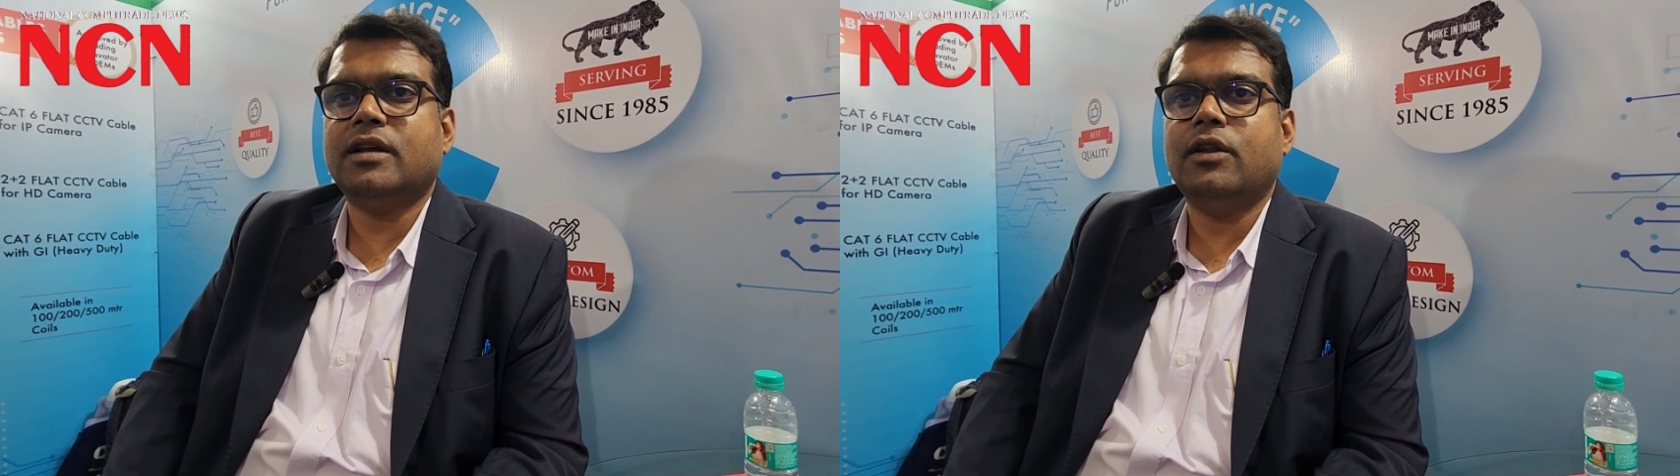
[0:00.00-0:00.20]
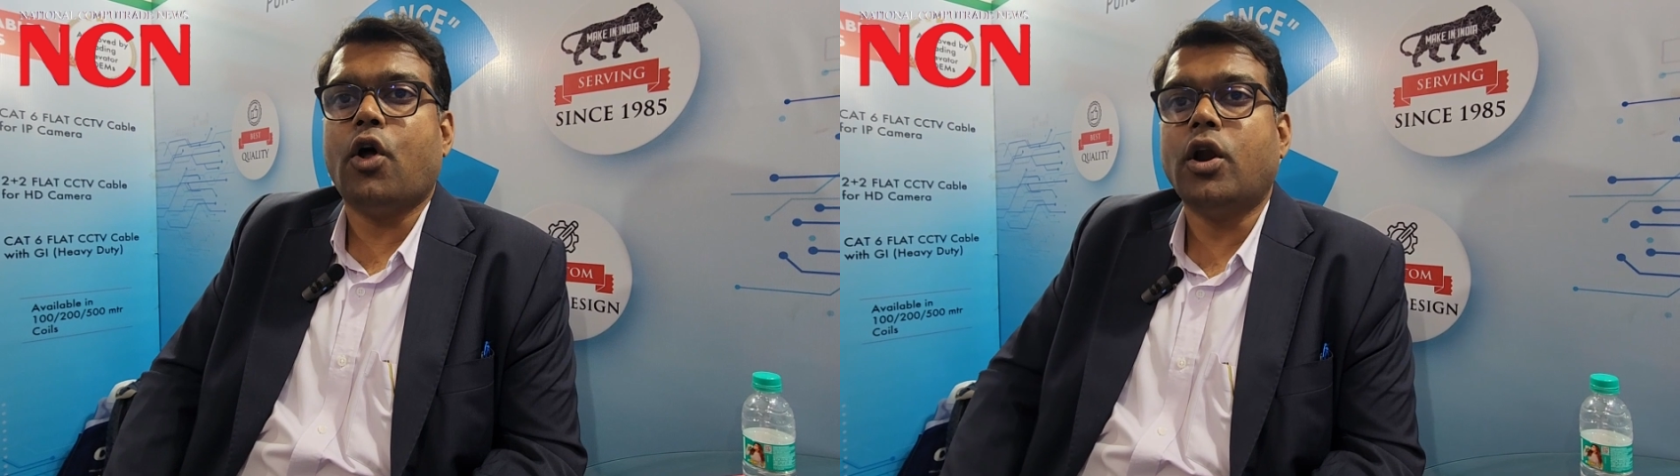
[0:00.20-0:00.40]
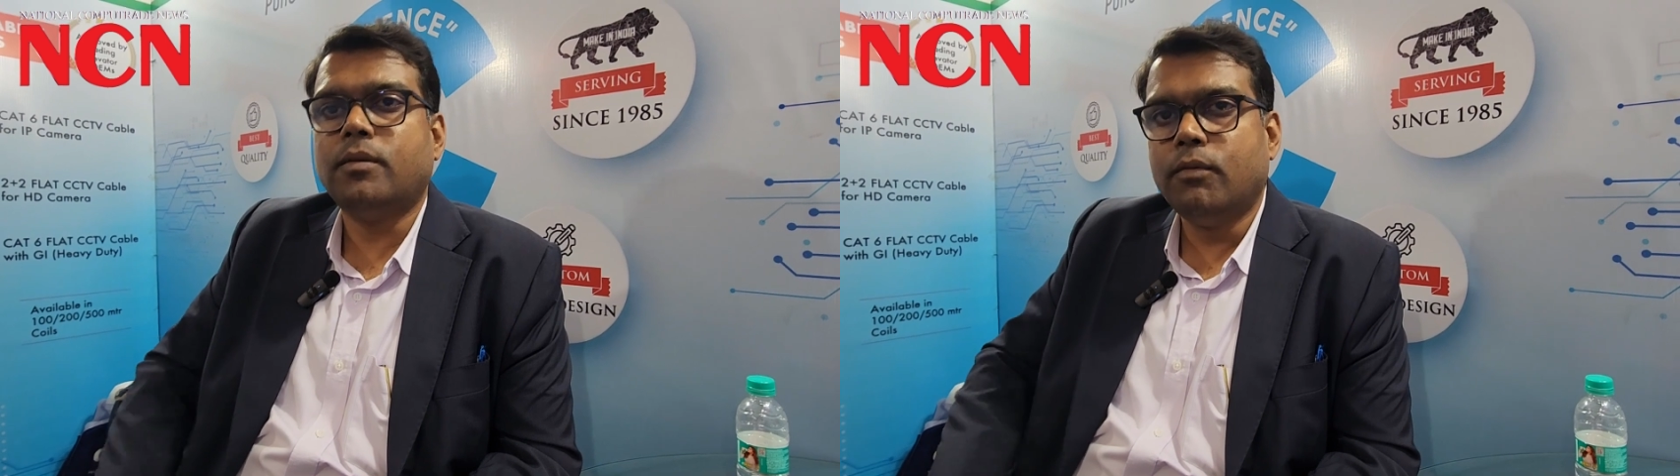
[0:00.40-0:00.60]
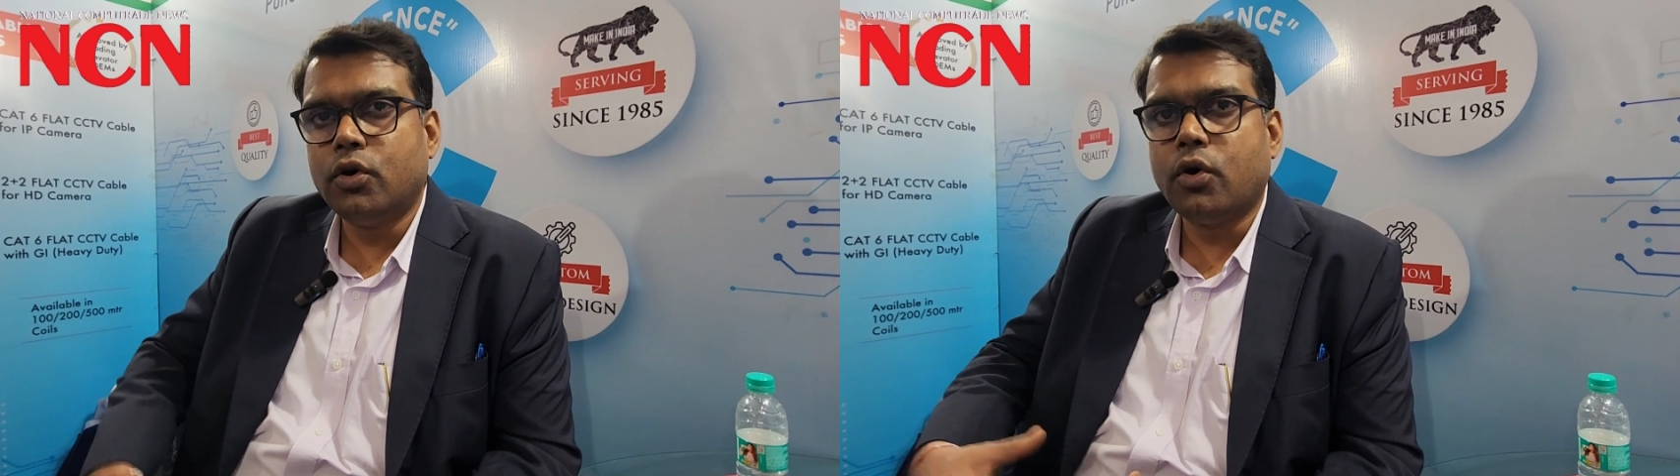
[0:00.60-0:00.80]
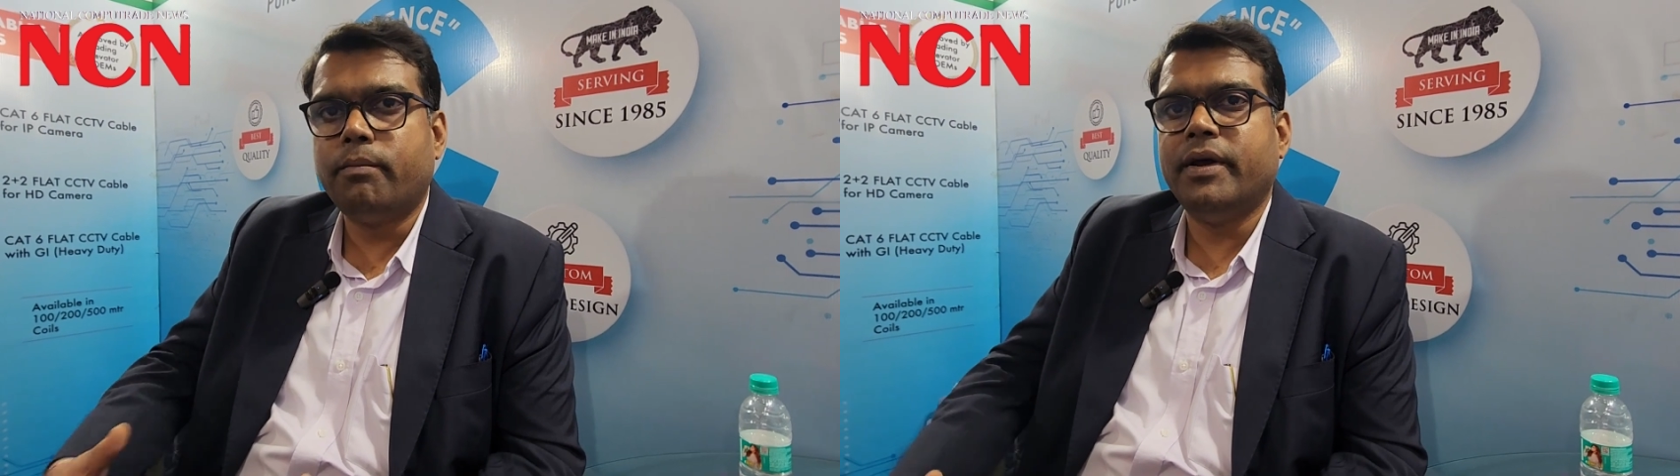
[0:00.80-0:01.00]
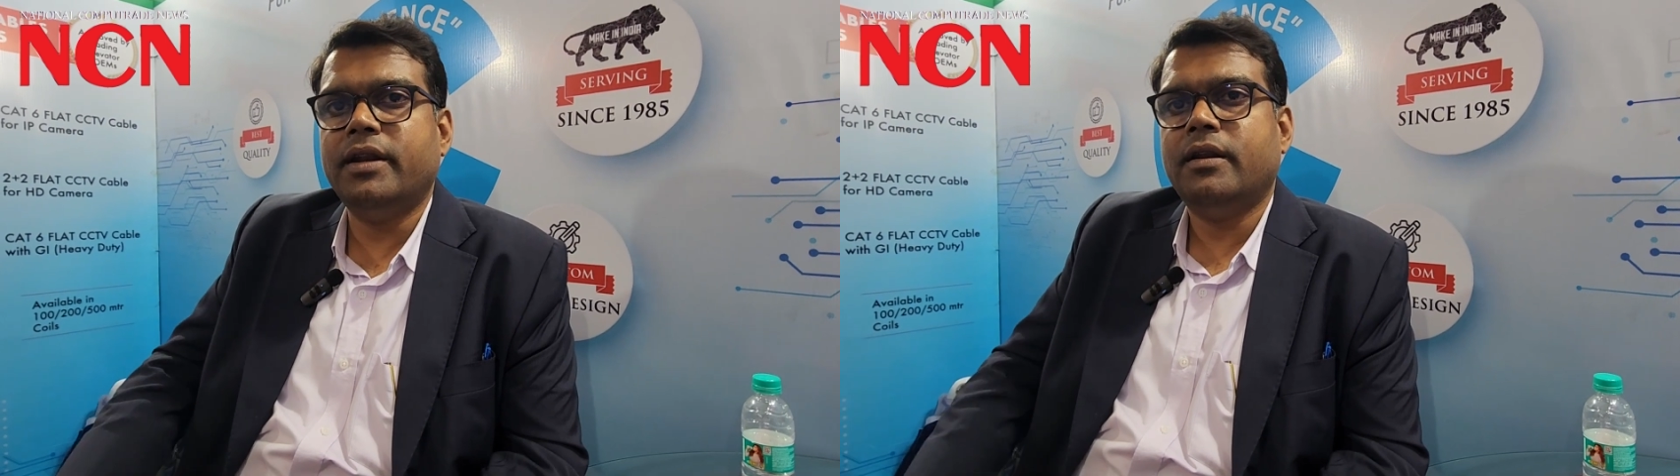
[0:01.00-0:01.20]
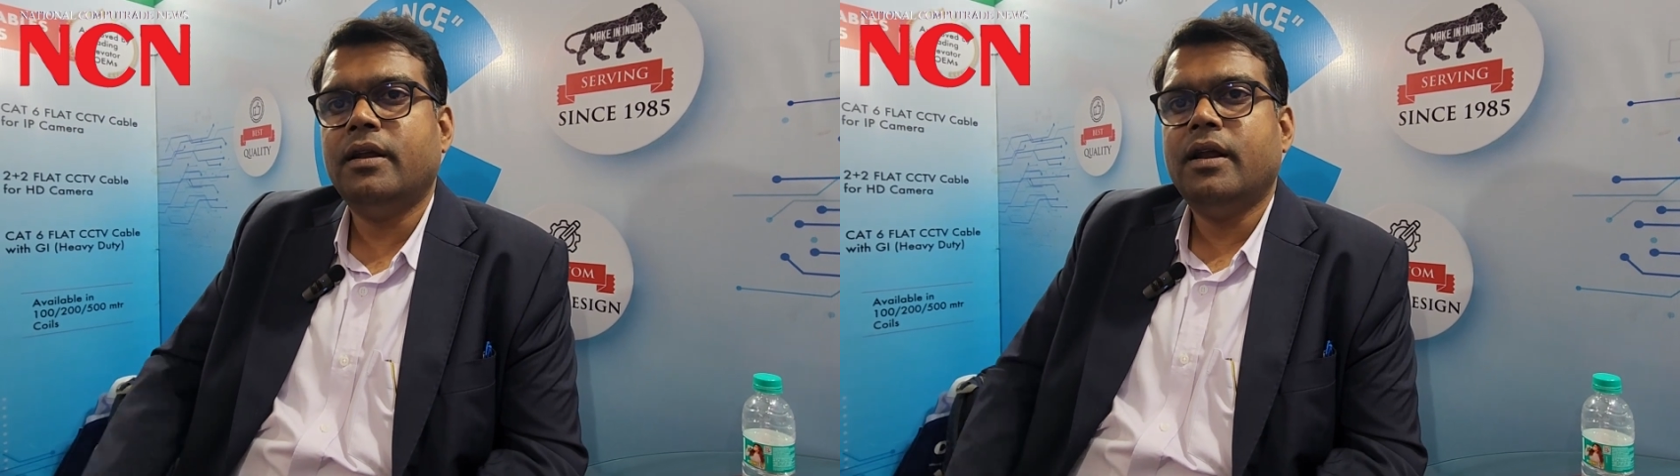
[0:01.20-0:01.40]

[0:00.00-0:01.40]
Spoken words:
a lot more open